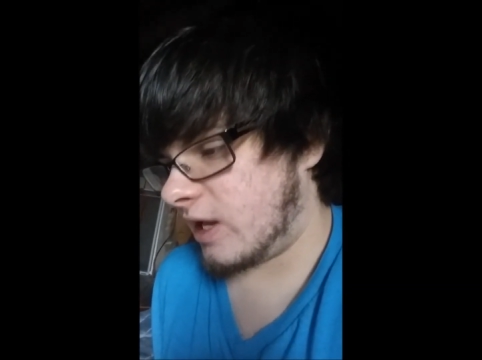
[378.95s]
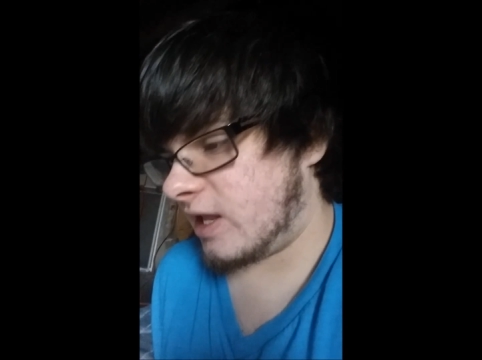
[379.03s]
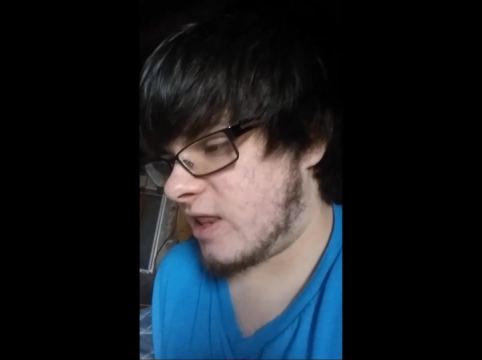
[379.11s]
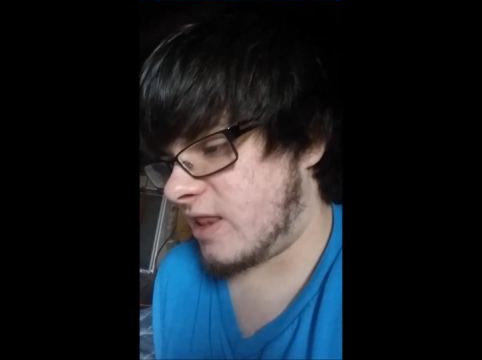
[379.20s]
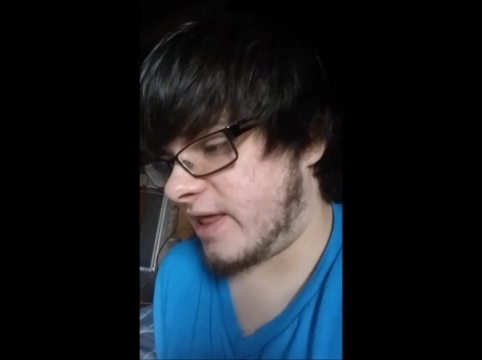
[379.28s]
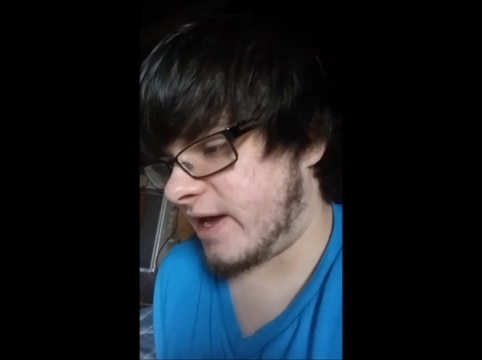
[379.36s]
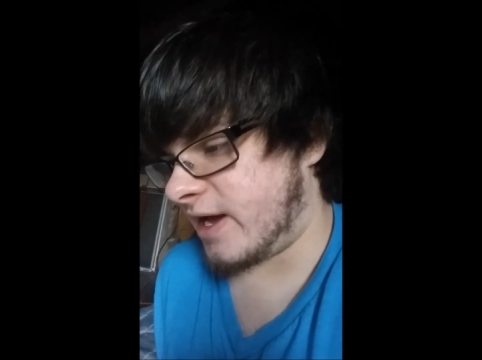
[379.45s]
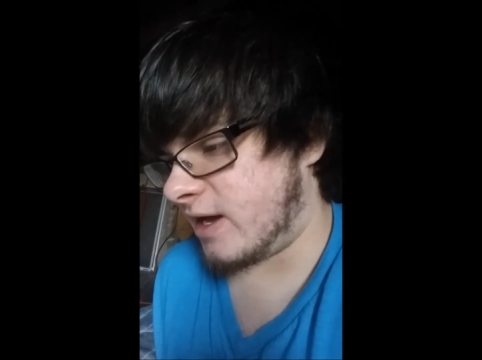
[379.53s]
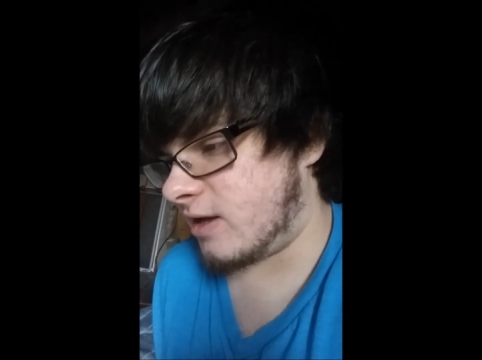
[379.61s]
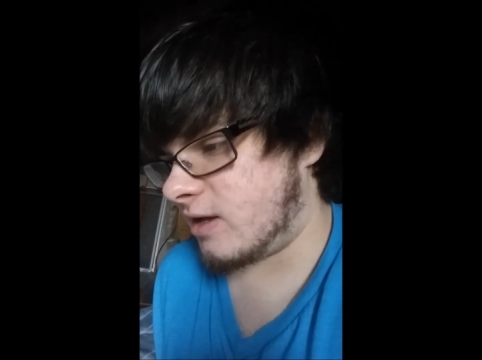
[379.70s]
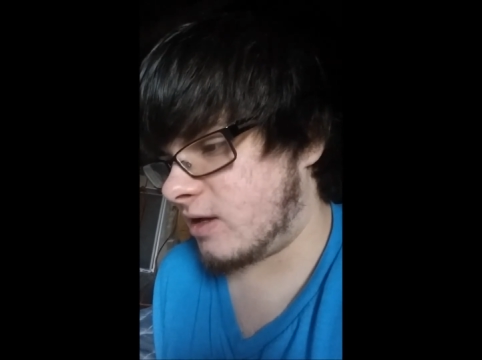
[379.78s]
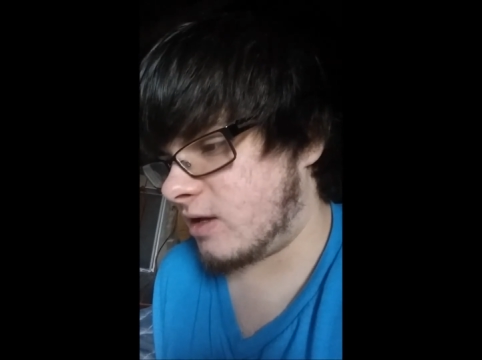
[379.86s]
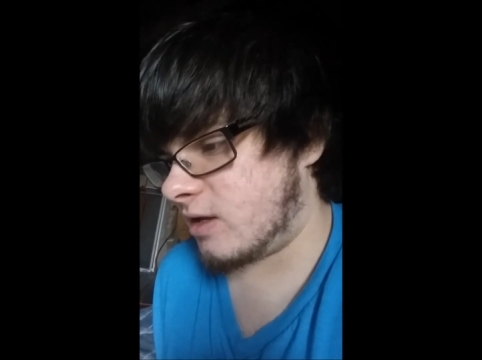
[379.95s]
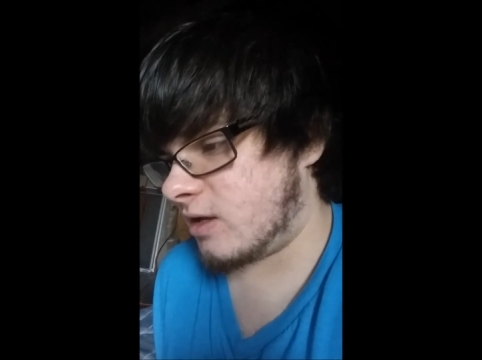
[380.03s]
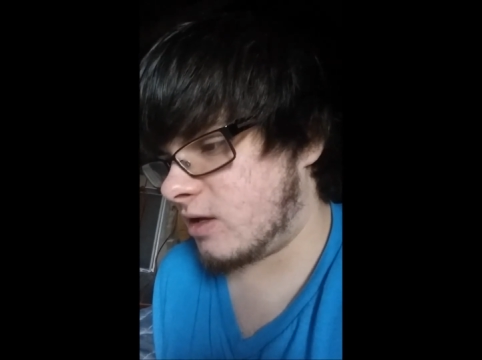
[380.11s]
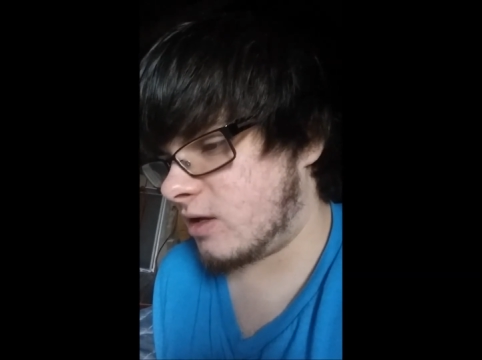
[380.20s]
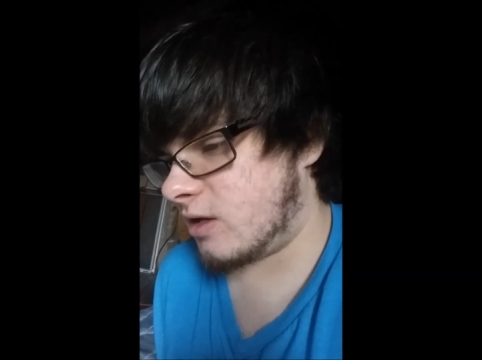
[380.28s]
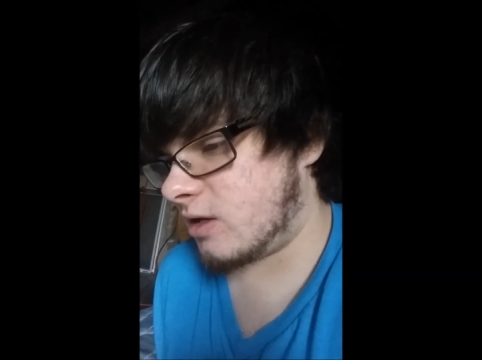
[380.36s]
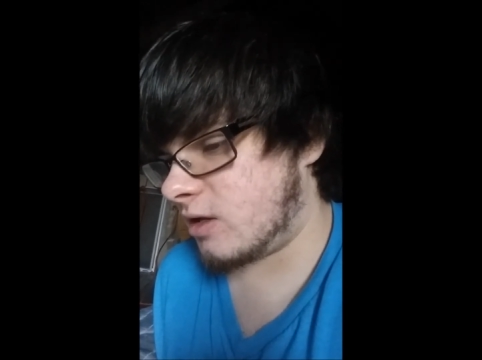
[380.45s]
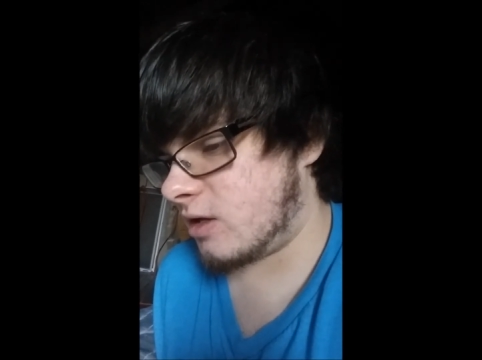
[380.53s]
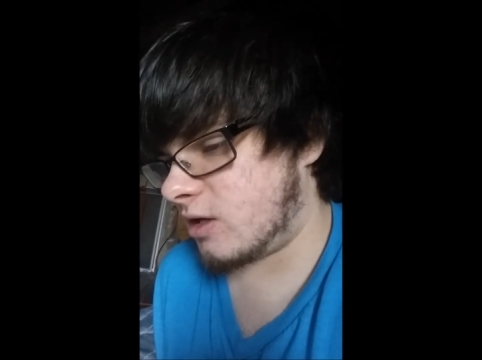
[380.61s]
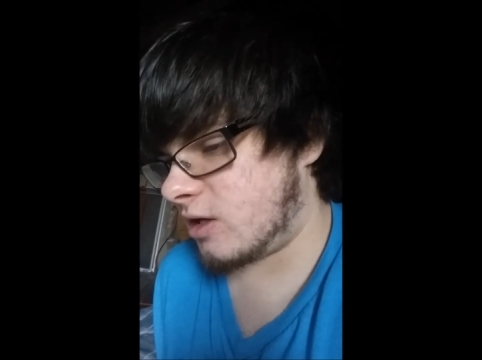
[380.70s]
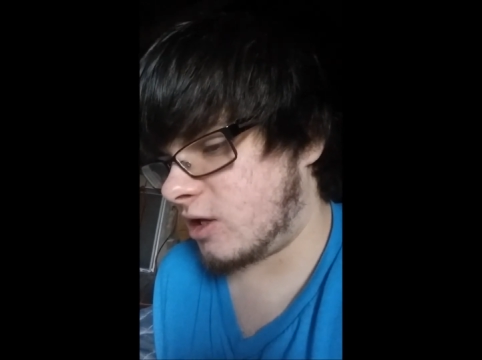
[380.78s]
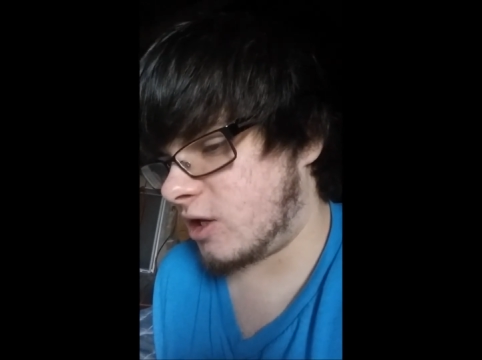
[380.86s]
that
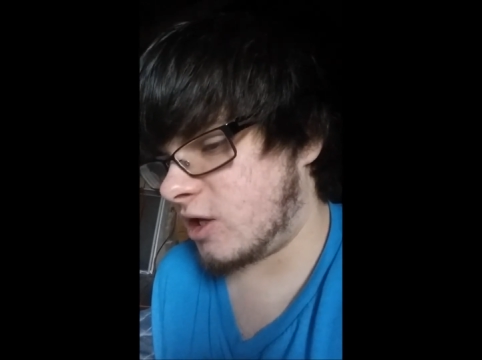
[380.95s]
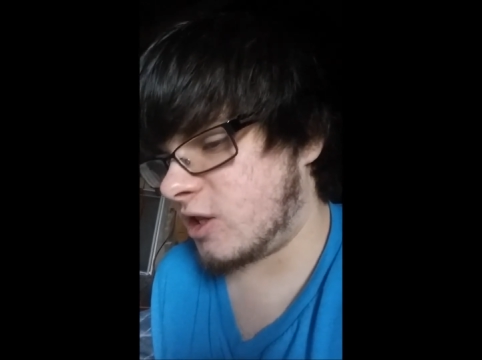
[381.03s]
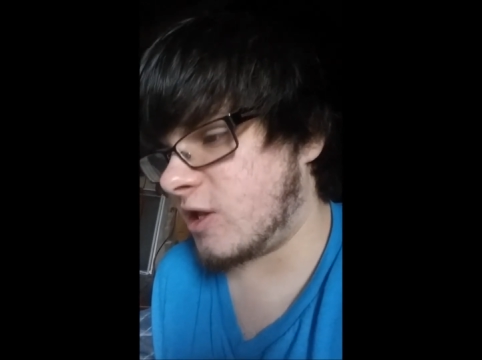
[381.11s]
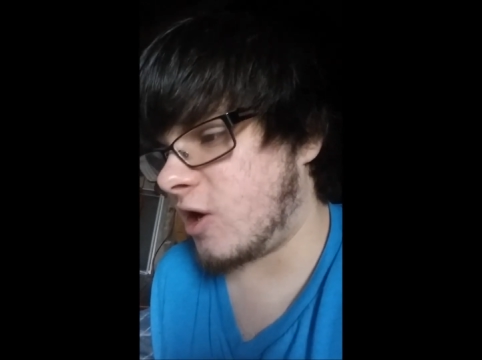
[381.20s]
the